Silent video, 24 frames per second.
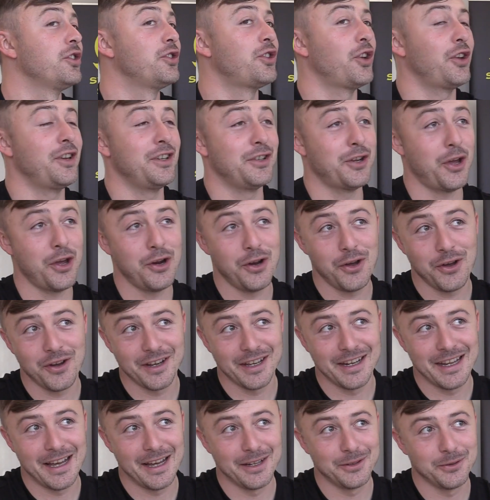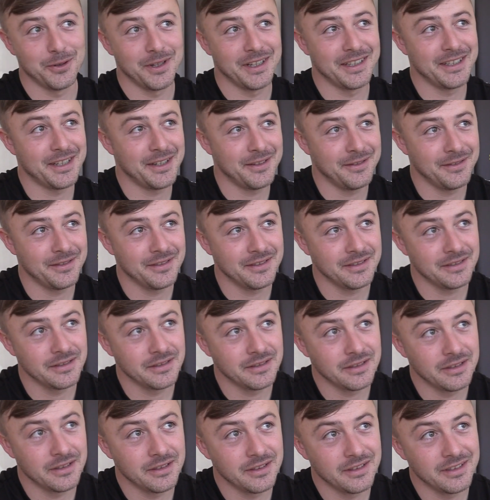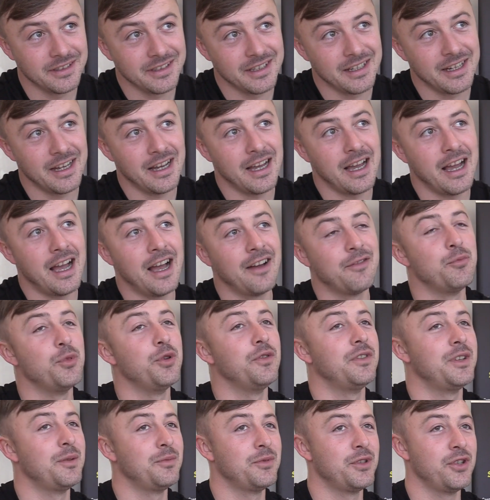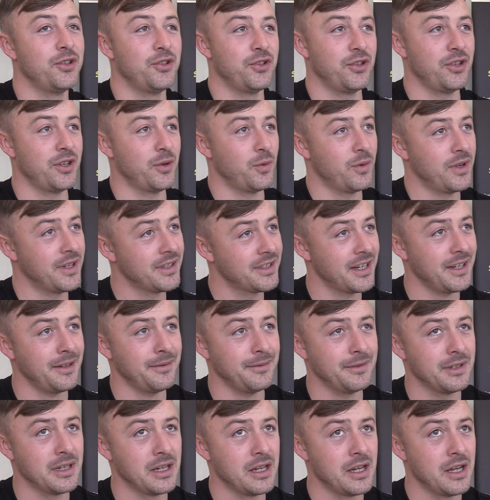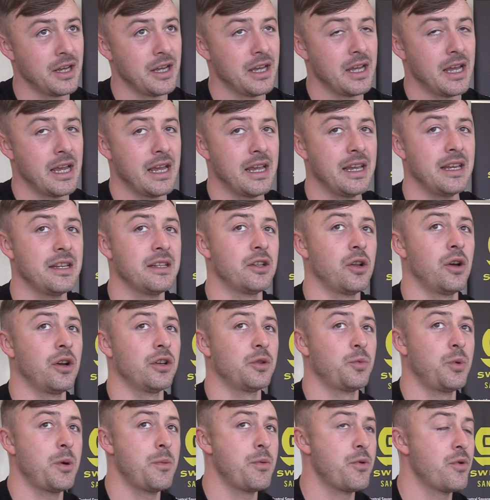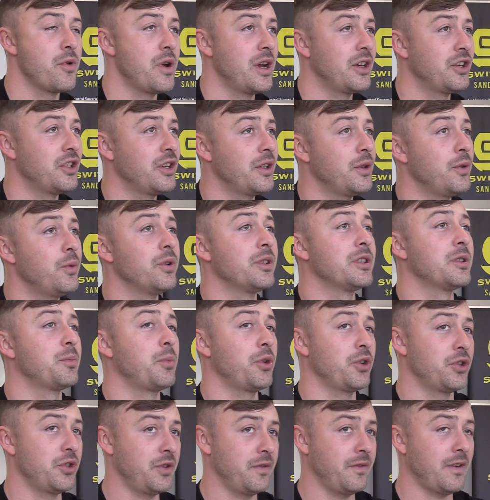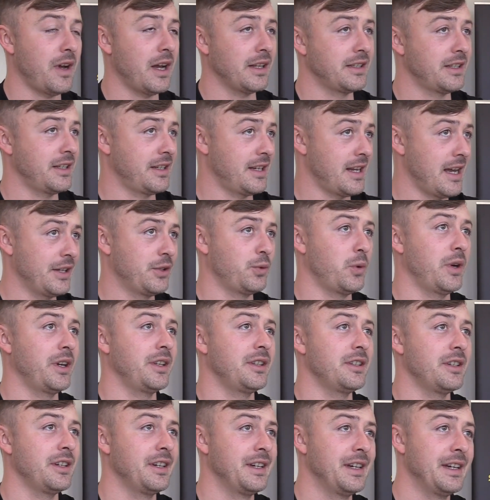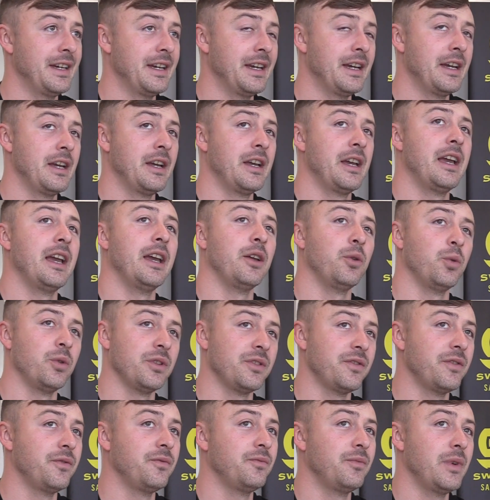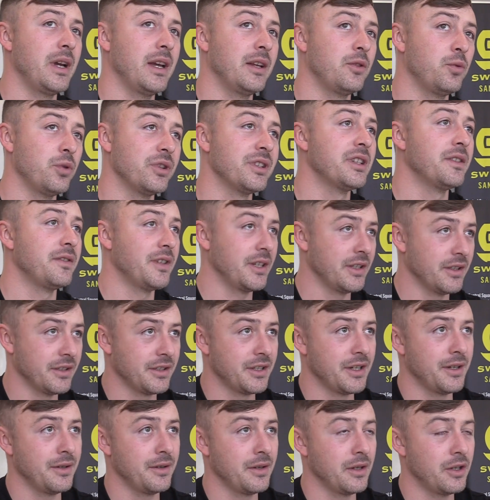So he's no longer a lightweight. I've moved him to junior welter. His last preparation, he was supposed to fight at lightweight. It was difficult.